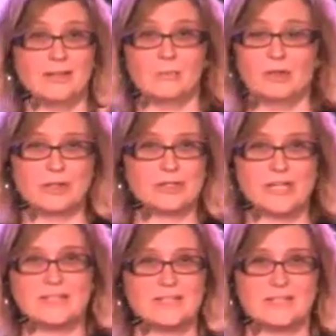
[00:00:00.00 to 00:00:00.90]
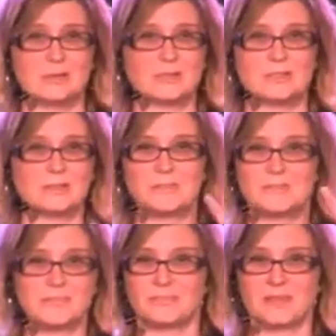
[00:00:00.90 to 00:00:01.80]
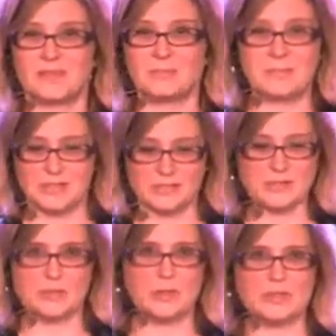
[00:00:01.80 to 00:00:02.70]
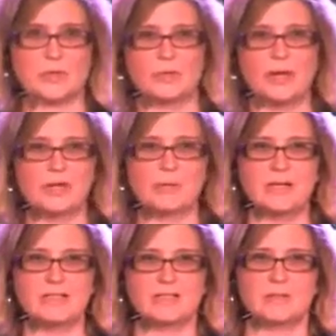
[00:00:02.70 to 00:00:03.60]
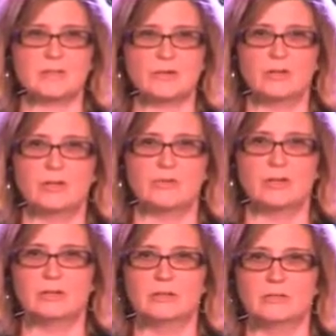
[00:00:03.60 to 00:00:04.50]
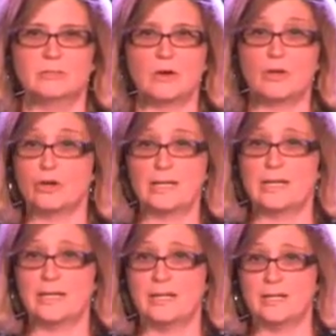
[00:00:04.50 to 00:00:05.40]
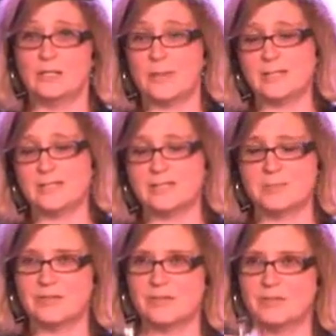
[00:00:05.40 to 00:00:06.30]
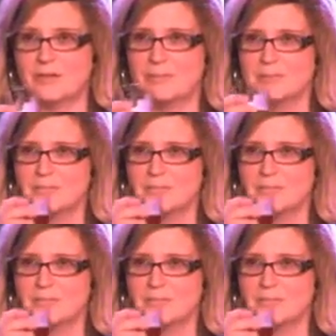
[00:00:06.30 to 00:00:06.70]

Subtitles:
And what you're tasting is, because there's so much going on, you might taste something totally different. Or you're eating and you might taste something different.